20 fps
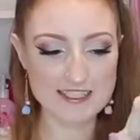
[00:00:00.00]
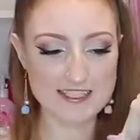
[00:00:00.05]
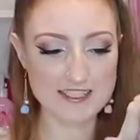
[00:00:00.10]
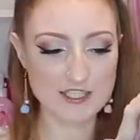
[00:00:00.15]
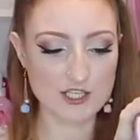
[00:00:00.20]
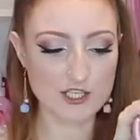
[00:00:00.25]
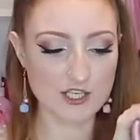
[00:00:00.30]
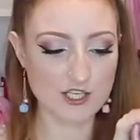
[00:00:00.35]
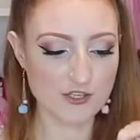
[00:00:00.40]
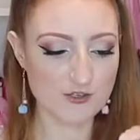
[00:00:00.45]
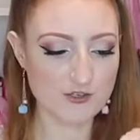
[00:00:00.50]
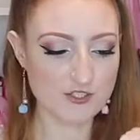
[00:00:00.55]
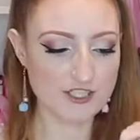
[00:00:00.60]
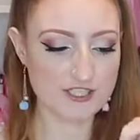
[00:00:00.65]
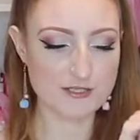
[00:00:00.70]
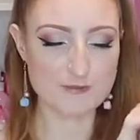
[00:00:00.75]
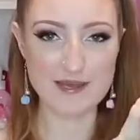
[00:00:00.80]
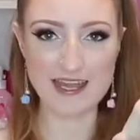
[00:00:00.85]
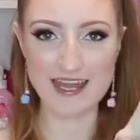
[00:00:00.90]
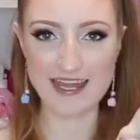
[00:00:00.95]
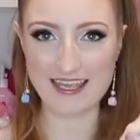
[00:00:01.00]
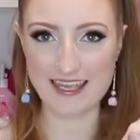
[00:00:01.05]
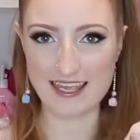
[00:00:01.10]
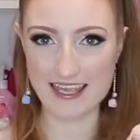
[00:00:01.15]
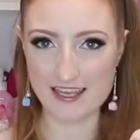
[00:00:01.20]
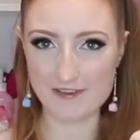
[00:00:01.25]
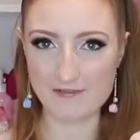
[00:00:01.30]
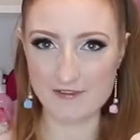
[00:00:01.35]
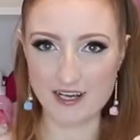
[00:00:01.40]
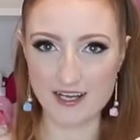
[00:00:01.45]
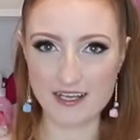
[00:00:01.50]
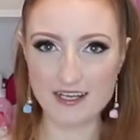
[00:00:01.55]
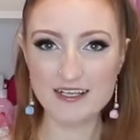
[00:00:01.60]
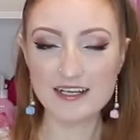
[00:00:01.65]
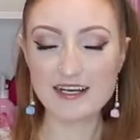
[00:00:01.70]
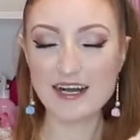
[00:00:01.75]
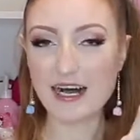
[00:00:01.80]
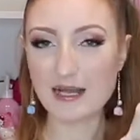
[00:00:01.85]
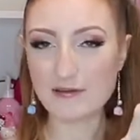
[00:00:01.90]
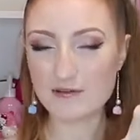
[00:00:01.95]
It is the cutest bag ever.
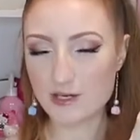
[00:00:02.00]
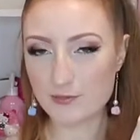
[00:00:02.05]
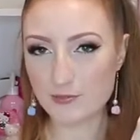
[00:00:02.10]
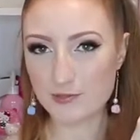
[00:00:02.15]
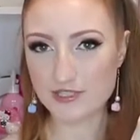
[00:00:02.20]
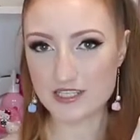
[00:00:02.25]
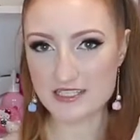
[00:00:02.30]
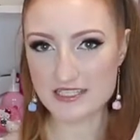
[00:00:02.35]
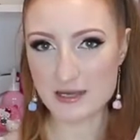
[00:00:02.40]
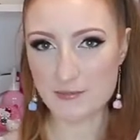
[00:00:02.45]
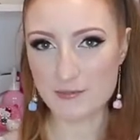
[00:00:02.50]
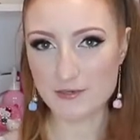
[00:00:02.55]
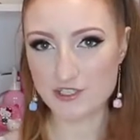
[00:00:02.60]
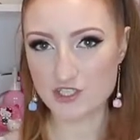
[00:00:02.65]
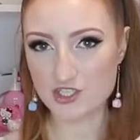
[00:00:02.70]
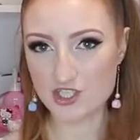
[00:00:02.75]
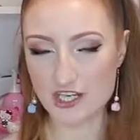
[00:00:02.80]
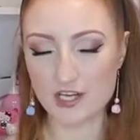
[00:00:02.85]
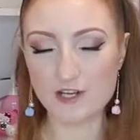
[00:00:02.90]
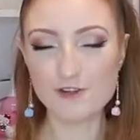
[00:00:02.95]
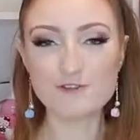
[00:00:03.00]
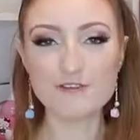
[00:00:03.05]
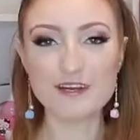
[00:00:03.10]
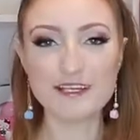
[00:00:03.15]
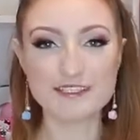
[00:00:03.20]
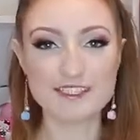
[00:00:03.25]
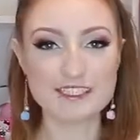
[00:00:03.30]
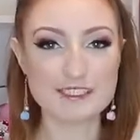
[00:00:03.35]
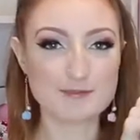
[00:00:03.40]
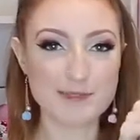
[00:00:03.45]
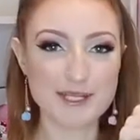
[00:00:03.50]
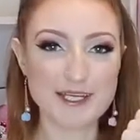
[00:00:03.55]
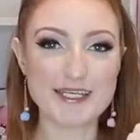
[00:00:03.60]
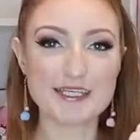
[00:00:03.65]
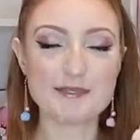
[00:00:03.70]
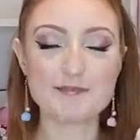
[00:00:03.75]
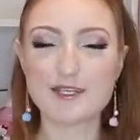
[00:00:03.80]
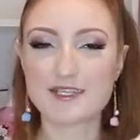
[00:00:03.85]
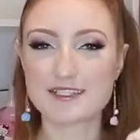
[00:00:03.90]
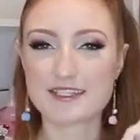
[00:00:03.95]
I'm gonna put this up on a shelf and
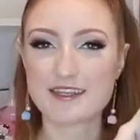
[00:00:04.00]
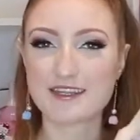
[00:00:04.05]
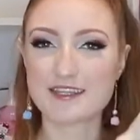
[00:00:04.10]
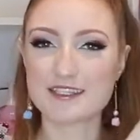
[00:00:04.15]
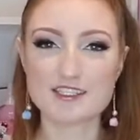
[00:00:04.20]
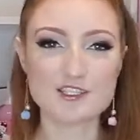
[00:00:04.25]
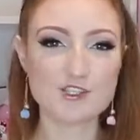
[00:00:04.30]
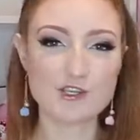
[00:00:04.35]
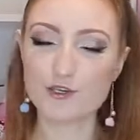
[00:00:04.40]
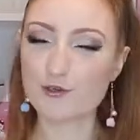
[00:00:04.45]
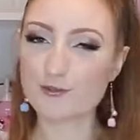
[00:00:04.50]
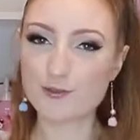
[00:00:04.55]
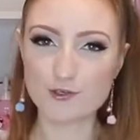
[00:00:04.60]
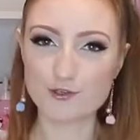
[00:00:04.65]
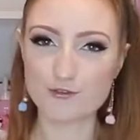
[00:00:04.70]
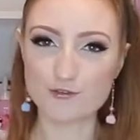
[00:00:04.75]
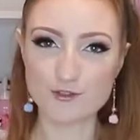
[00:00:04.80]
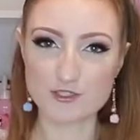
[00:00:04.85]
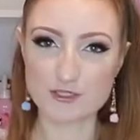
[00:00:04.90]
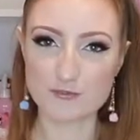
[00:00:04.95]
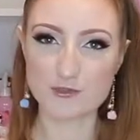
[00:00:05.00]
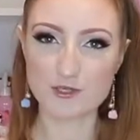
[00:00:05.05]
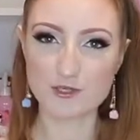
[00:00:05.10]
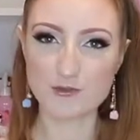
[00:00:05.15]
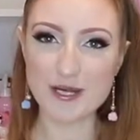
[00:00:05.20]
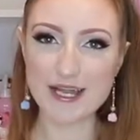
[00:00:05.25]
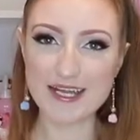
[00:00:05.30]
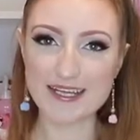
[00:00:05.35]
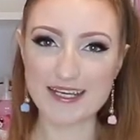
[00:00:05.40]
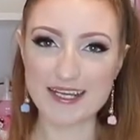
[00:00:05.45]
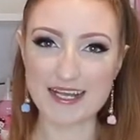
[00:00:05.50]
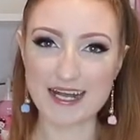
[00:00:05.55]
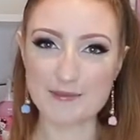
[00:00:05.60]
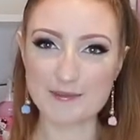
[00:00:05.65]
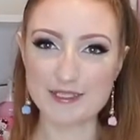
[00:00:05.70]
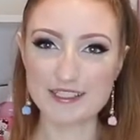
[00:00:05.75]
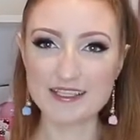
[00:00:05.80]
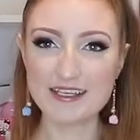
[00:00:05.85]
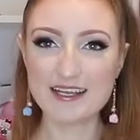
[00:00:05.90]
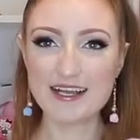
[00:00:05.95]
display it because I think it's too beautiful to put away in a
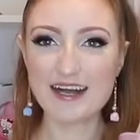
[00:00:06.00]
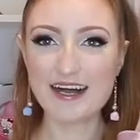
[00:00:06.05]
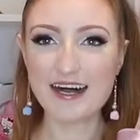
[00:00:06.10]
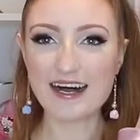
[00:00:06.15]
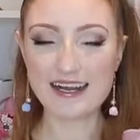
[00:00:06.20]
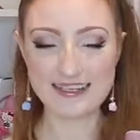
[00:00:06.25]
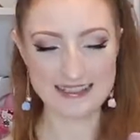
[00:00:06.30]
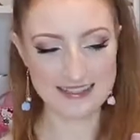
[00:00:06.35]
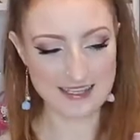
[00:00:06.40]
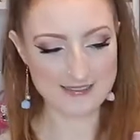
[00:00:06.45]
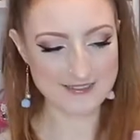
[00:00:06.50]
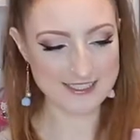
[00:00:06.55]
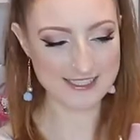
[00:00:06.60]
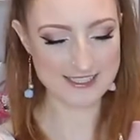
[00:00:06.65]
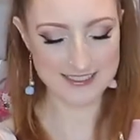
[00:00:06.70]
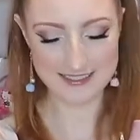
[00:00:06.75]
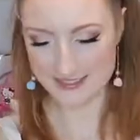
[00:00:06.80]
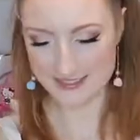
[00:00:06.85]
cupboard. I love it.